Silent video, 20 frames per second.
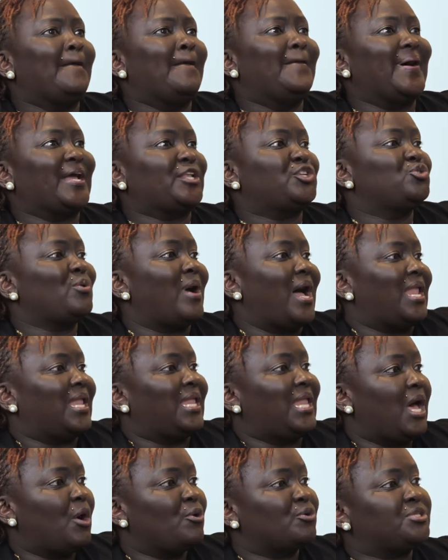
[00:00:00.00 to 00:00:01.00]
but you
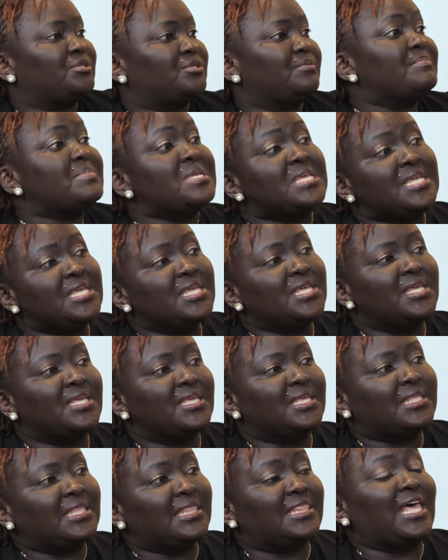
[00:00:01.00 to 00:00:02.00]
allowed me
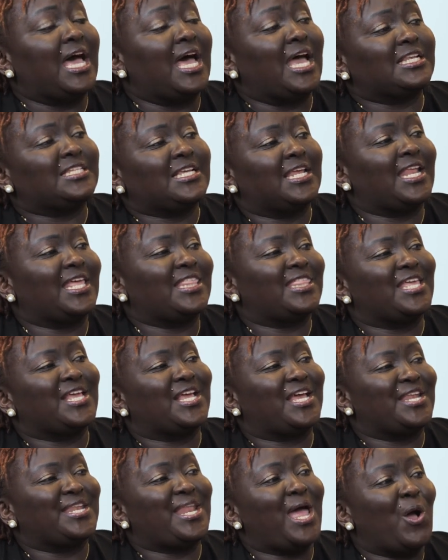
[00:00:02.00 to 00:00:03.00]
that. And I
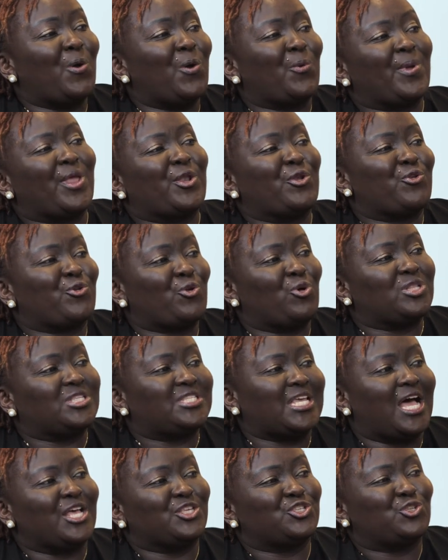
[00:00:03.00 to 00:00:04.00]
think now when
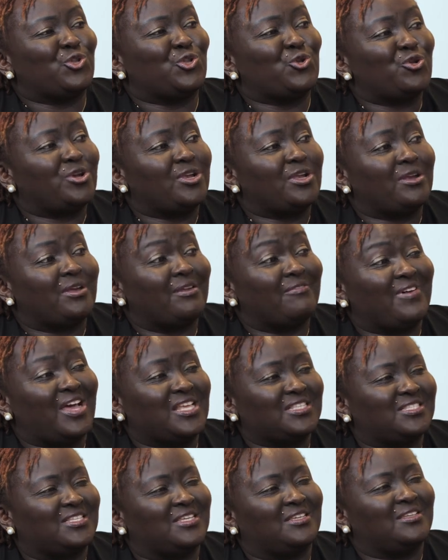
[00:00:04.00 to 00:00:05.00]
roles are slowly
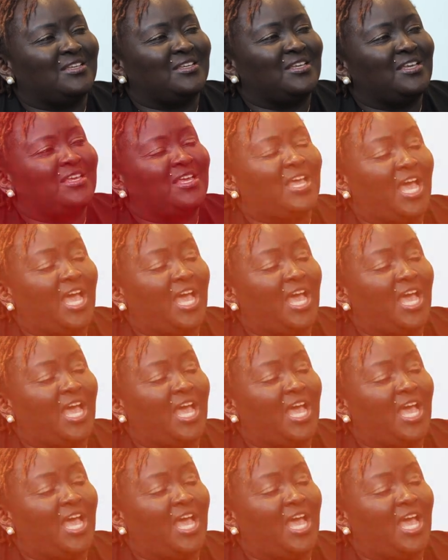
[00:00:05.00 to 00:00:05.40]
reversing,